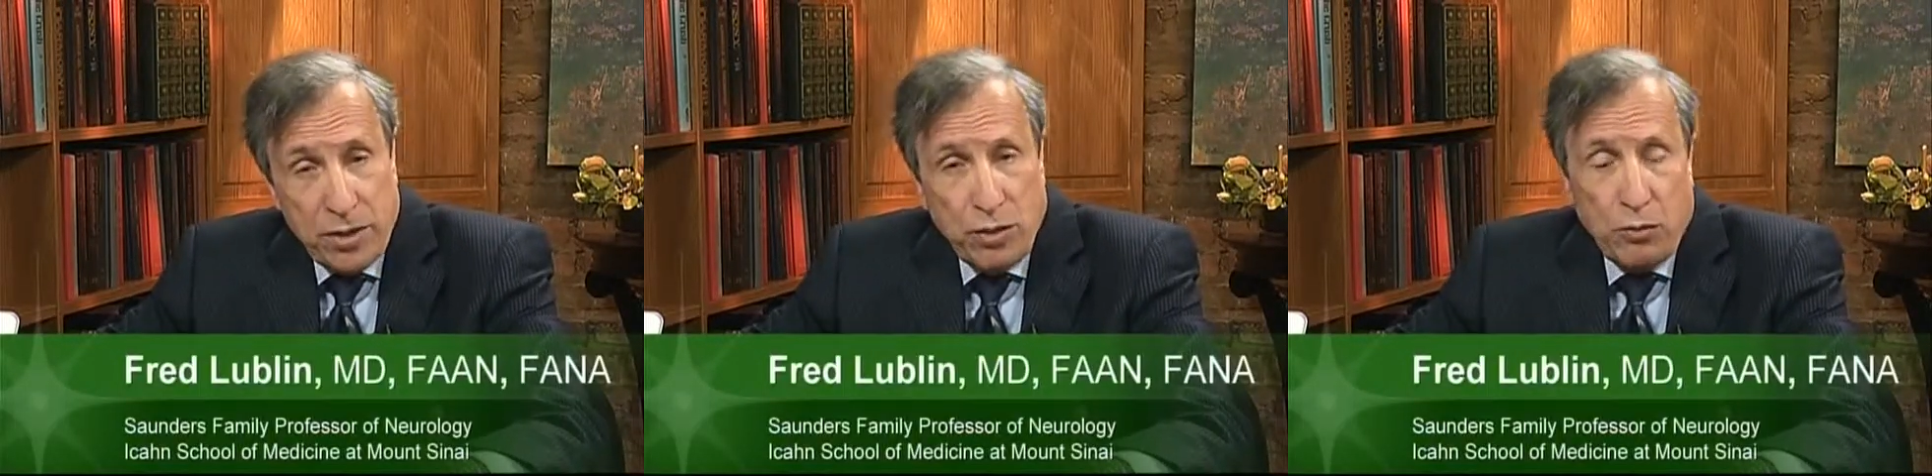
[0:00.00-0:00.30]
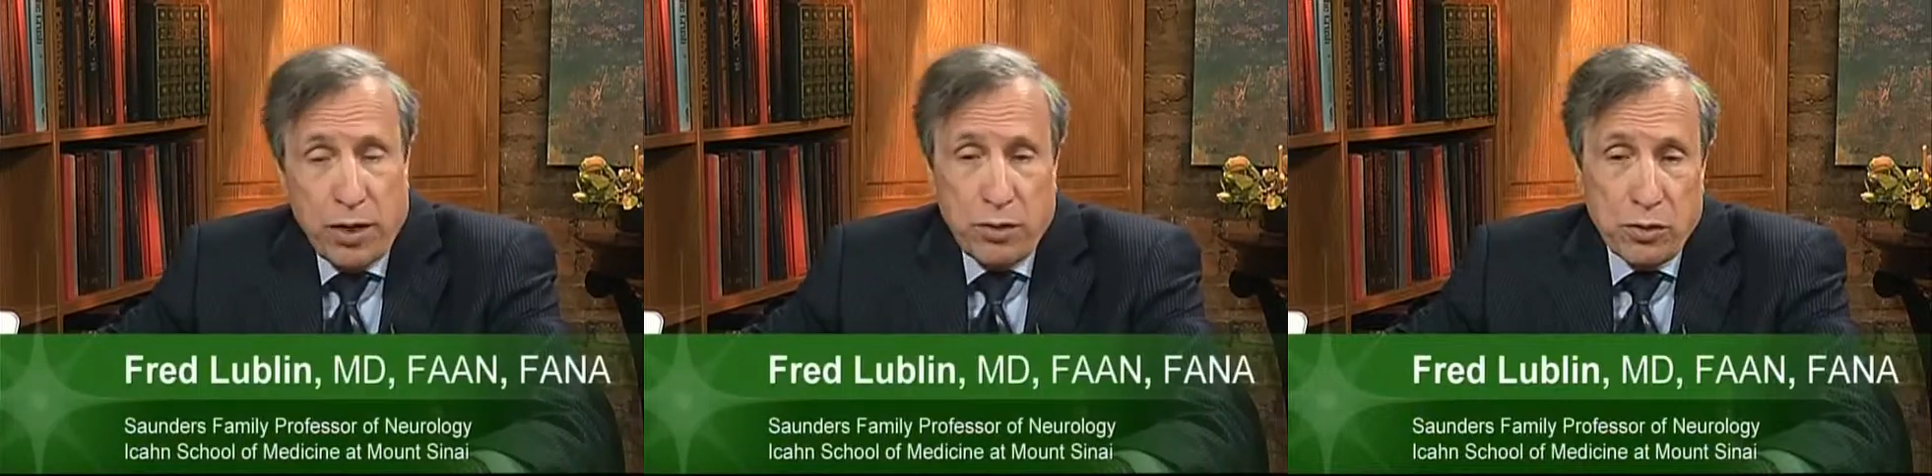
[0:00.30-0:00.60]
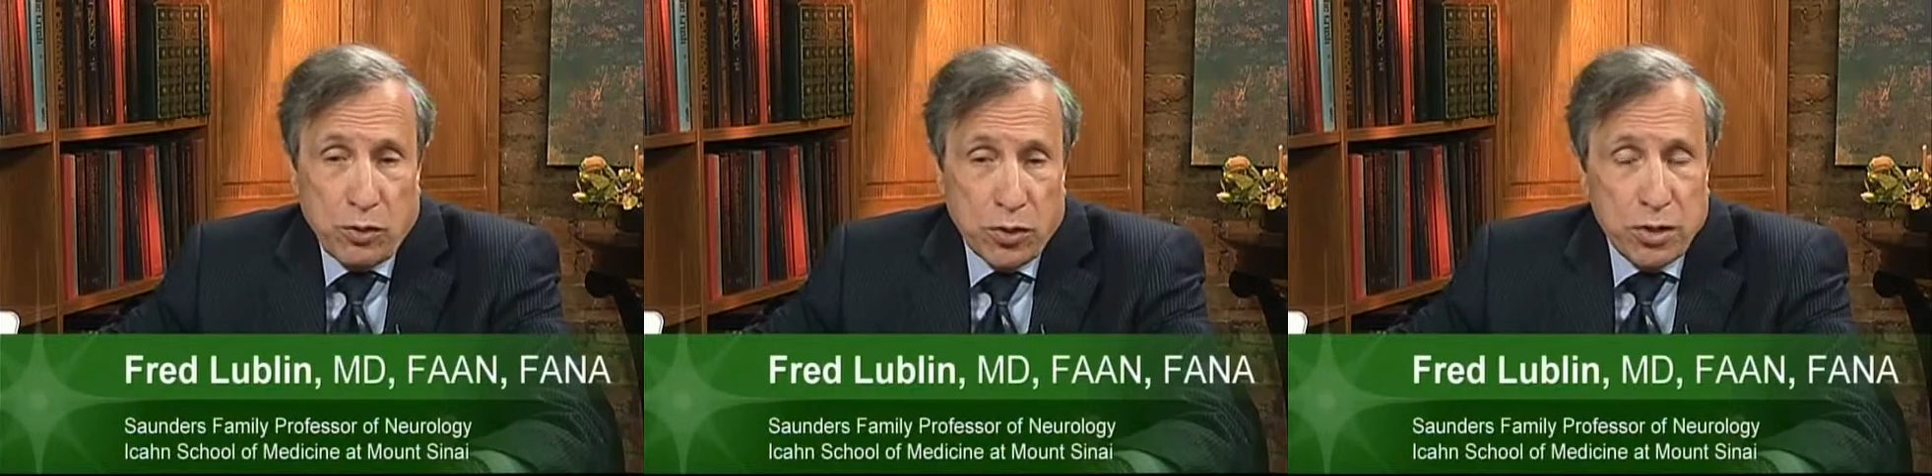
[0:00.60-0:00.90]
deal whether
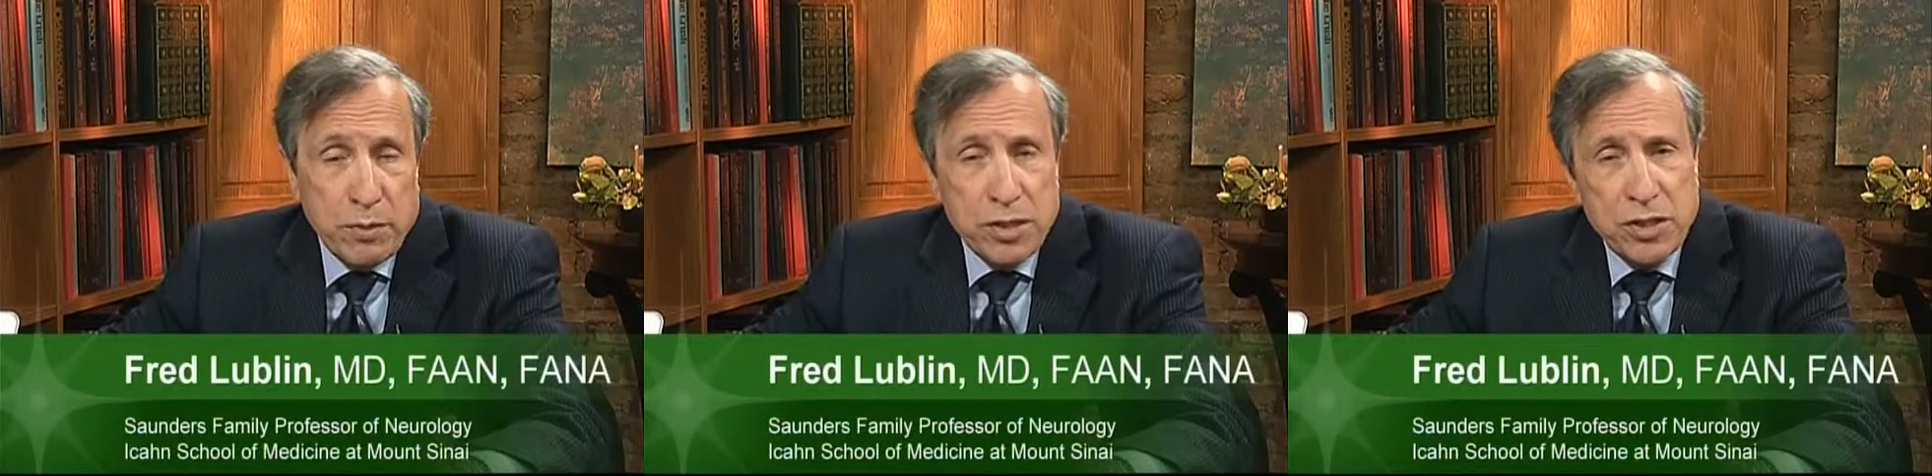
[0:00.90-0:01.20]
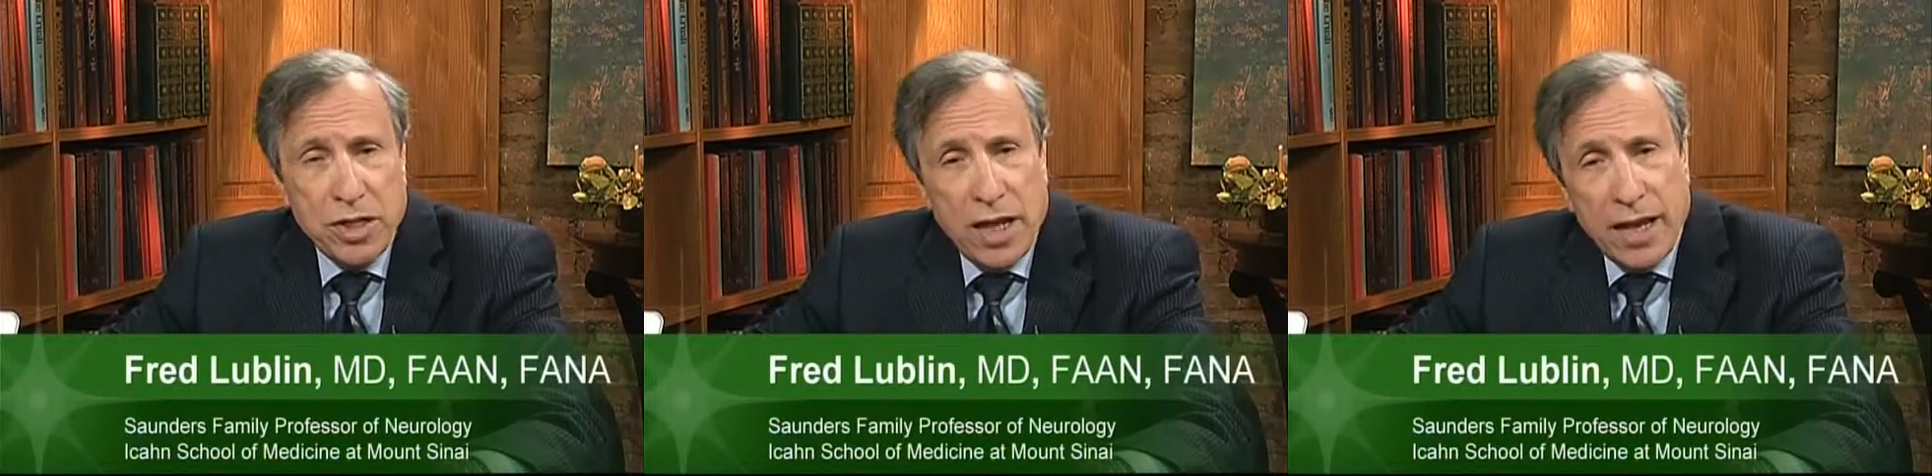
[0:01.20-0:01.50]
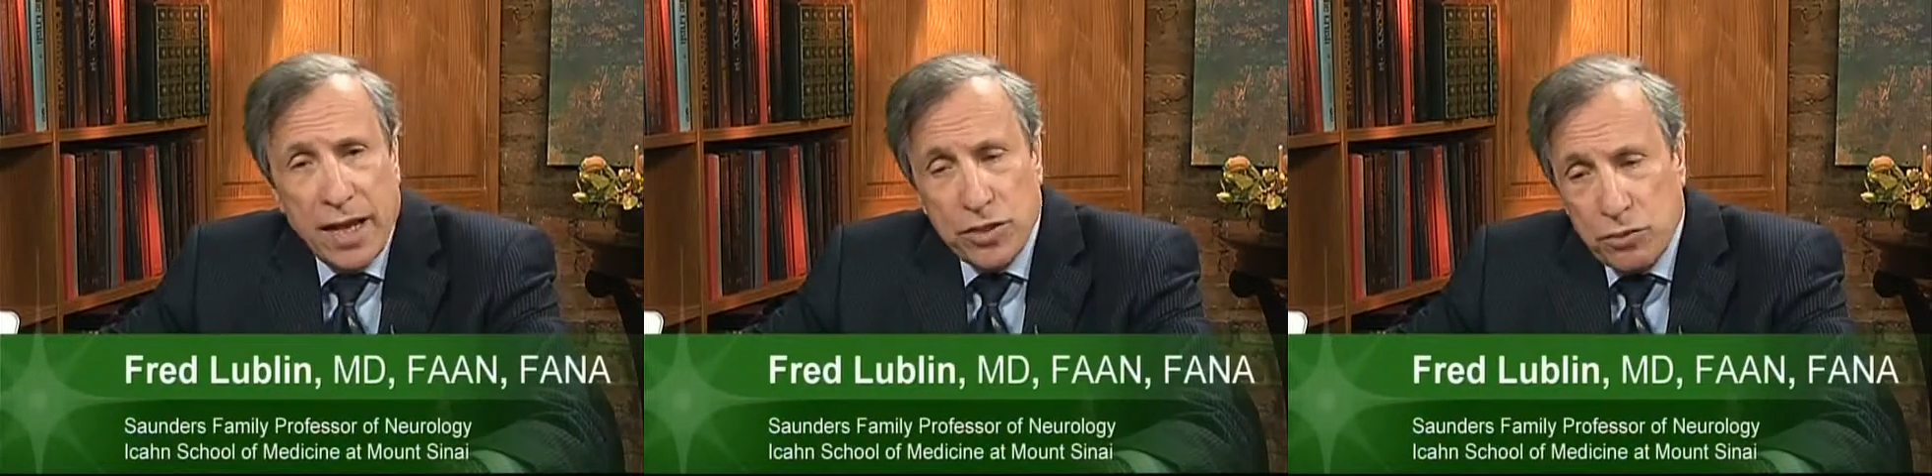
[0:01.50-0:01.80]
you call someone
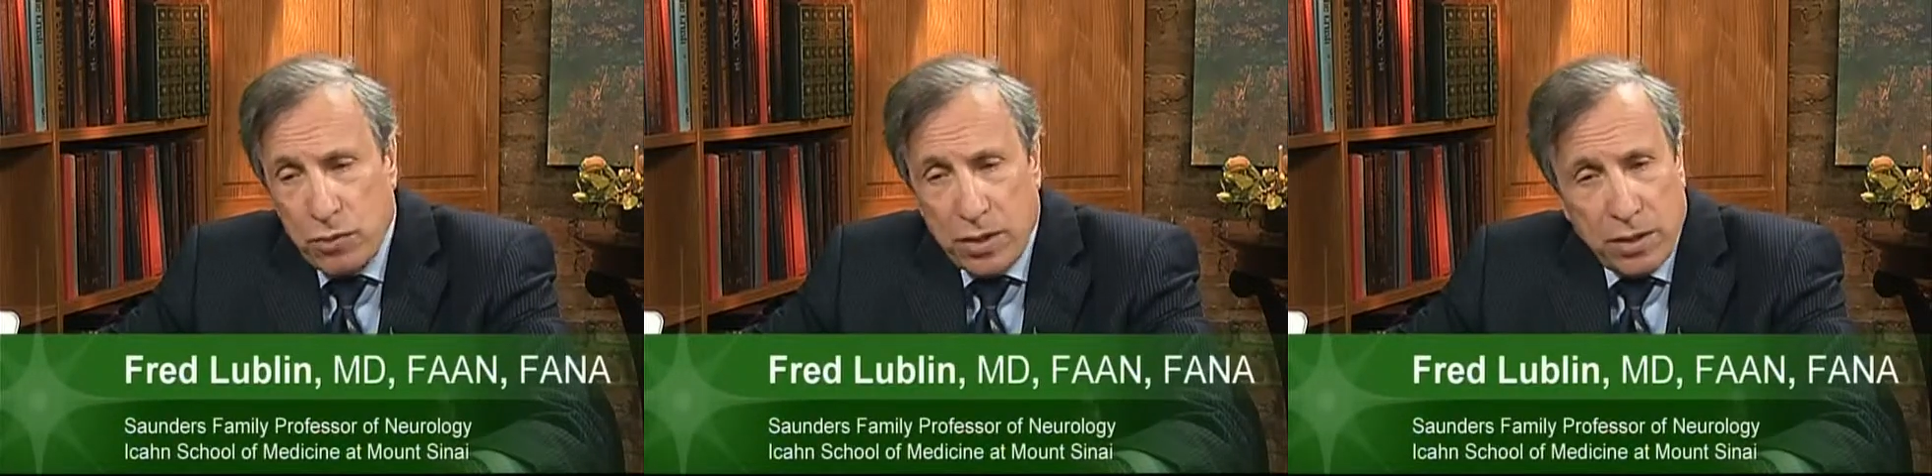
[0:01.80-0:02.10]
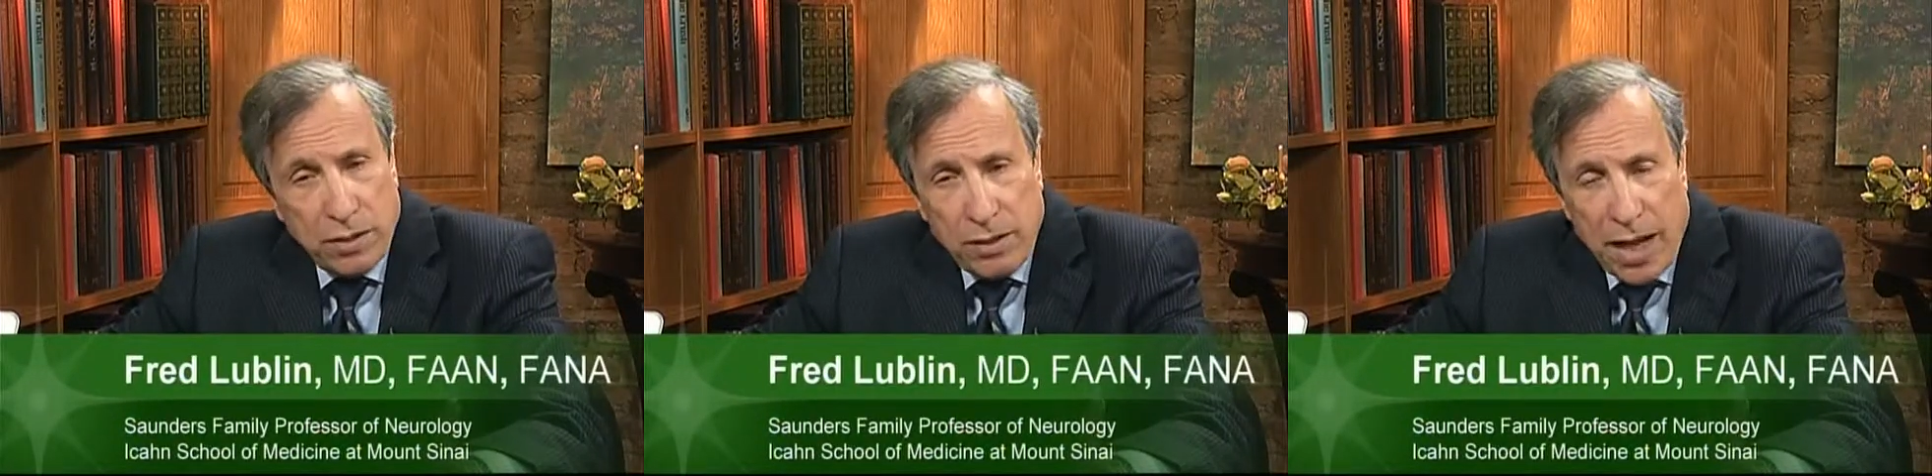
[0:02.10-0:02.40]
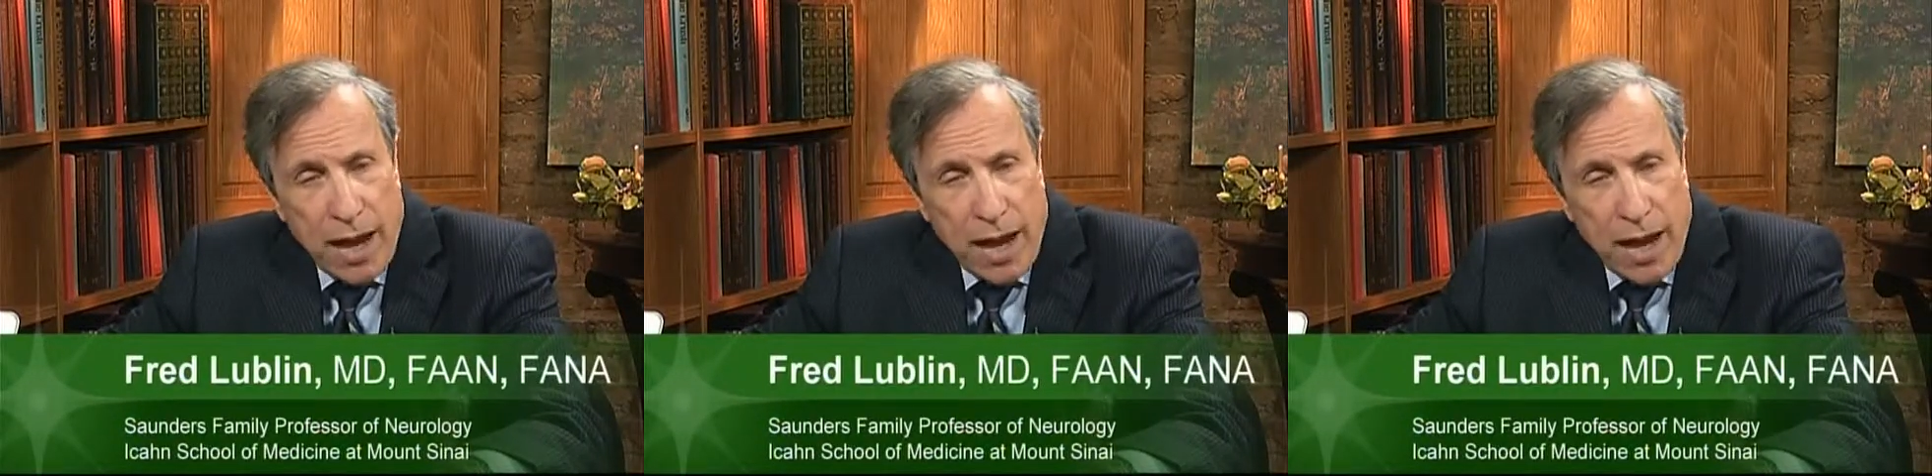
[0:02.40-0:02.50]
CIS with